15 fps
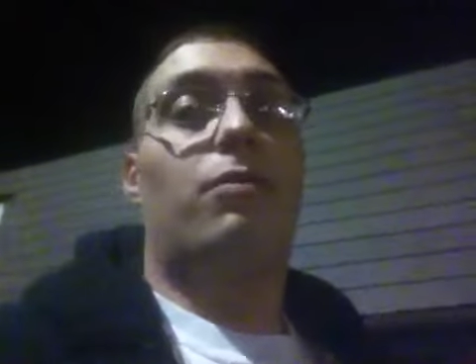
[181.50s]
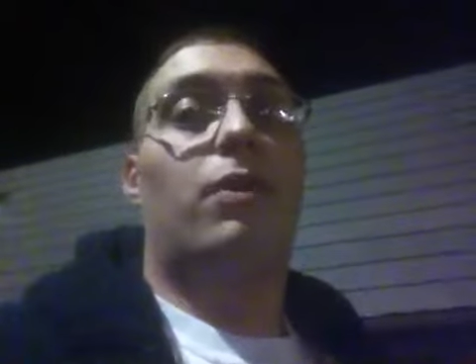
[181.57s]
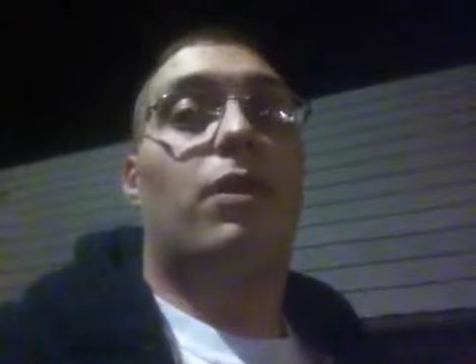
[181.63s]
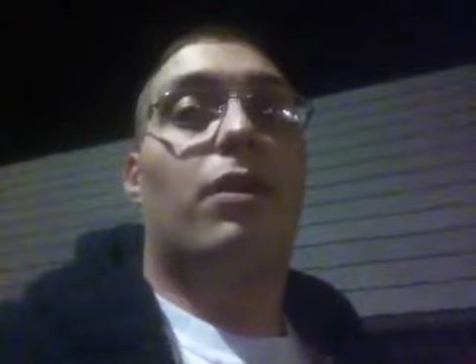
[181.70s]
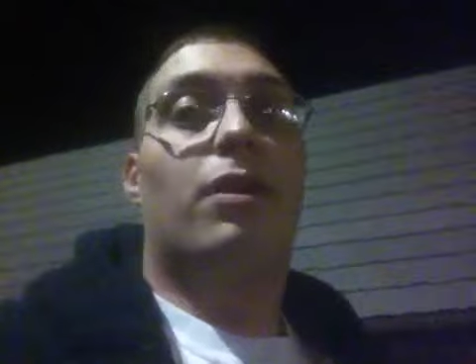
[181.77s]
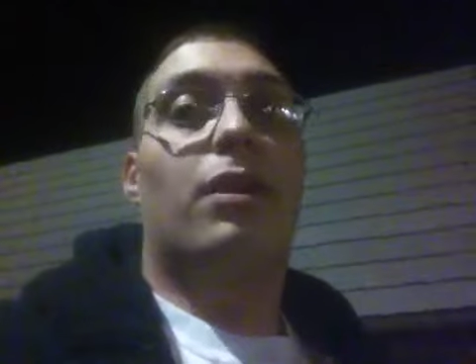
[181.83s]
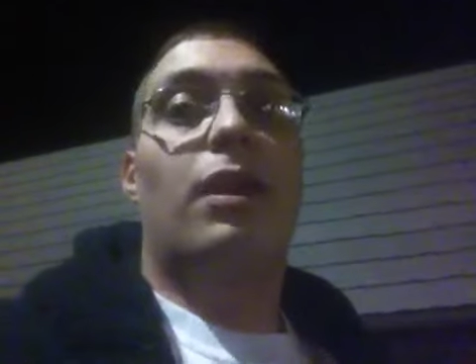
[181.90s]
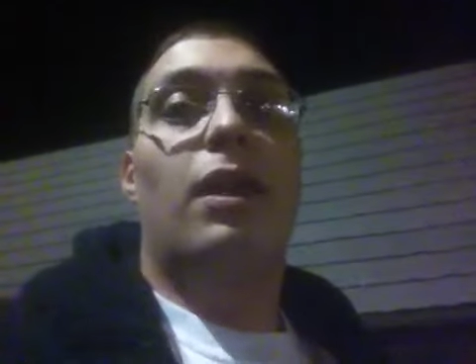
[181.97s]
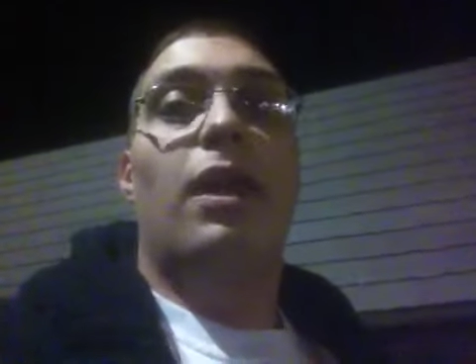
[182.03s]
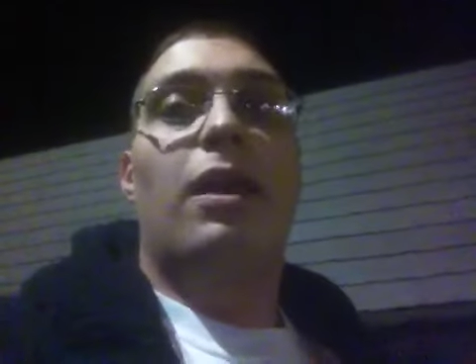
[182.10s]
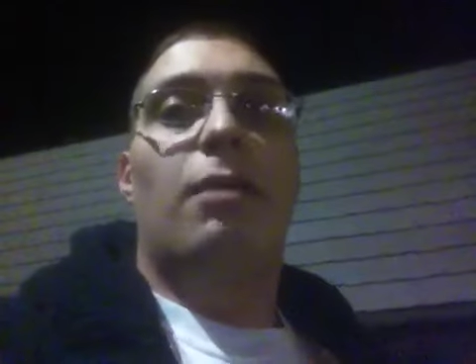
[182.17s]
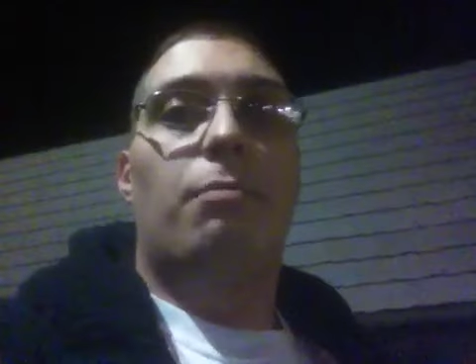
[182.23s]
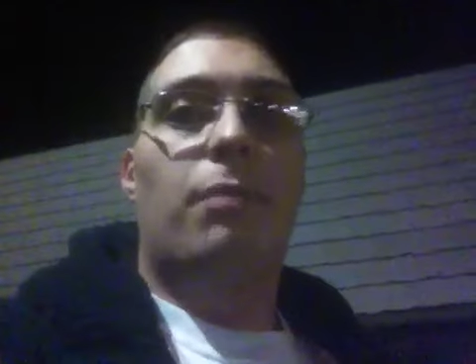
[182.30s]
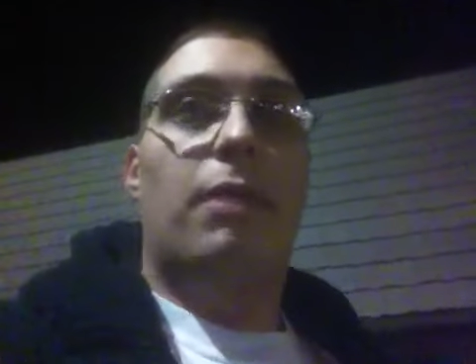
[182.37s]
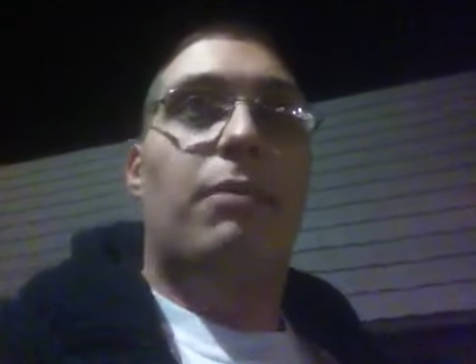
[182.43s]
work,
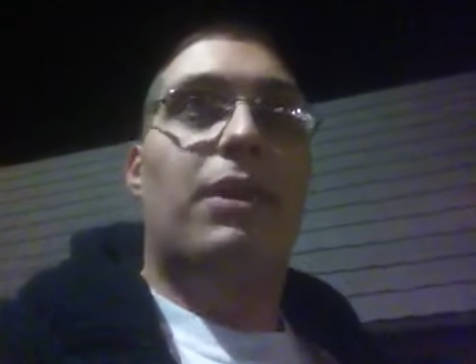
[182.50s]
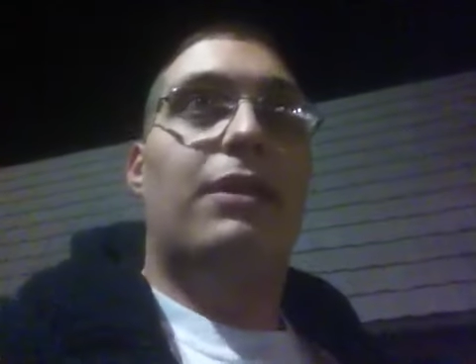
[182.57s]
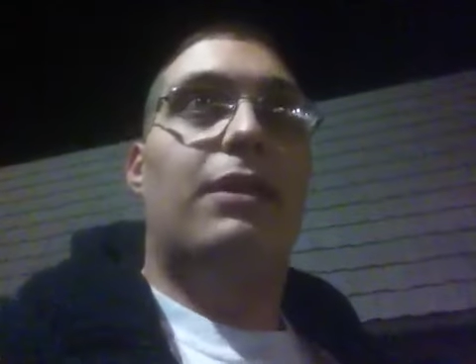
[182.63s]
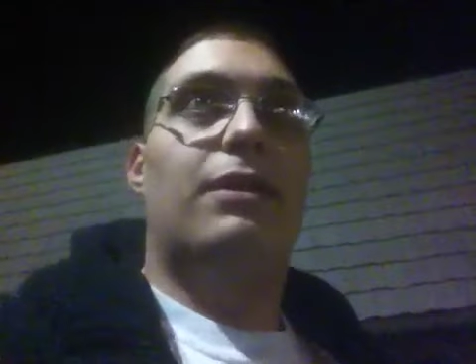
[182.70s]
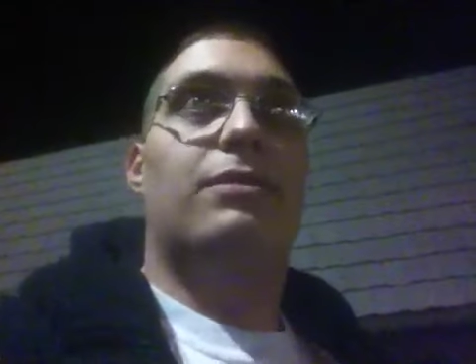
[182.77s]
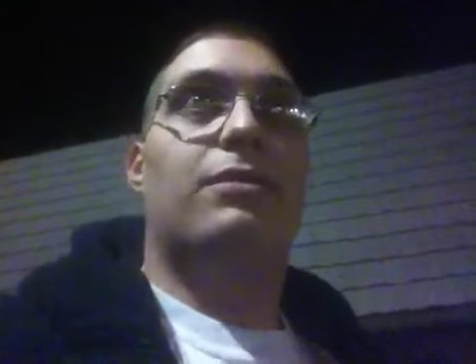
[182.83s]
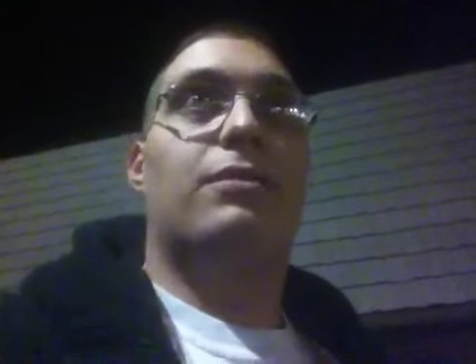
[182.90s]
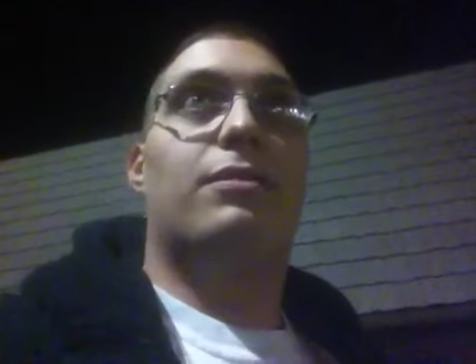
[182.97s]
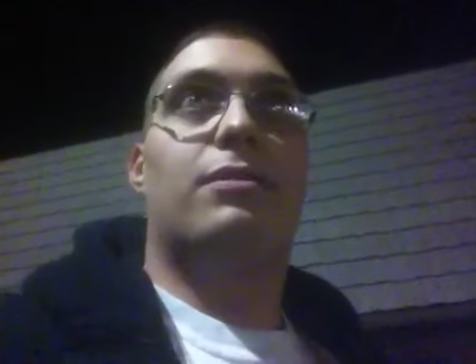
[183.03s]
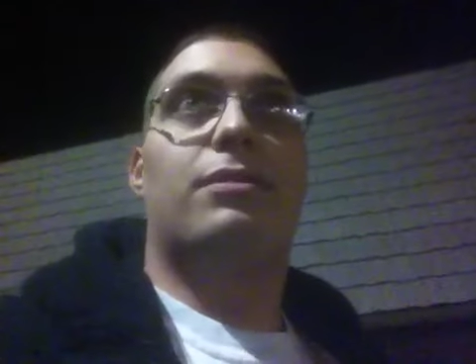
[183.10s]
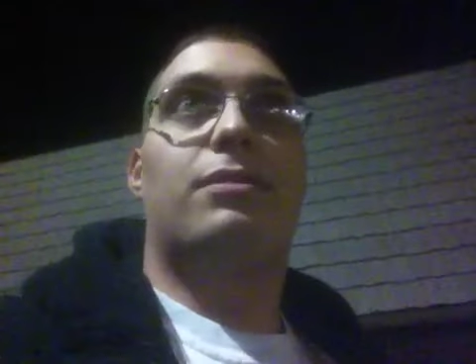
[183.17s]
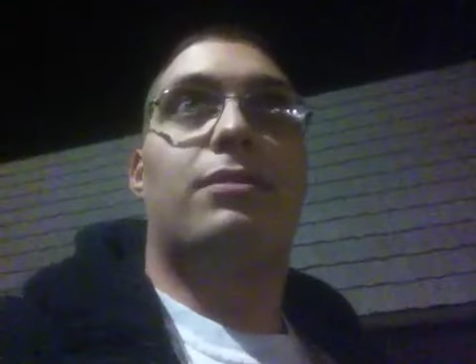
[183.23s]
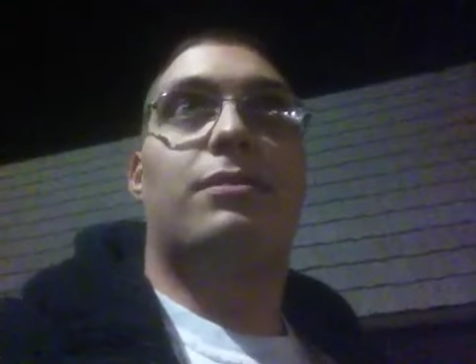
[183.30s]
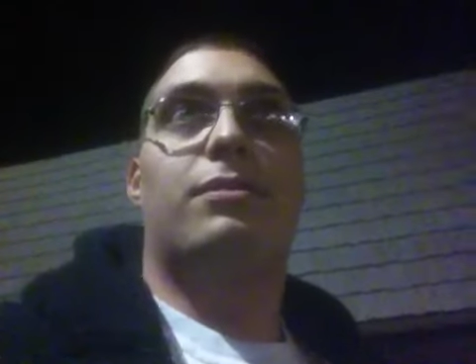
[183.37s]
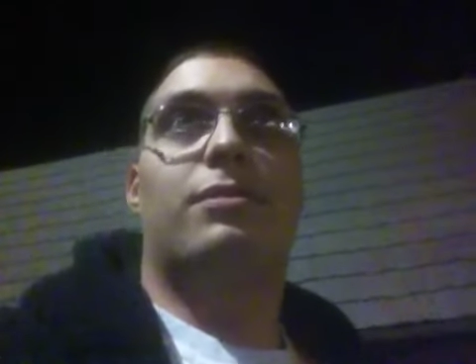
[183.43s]
maybe it doesn't.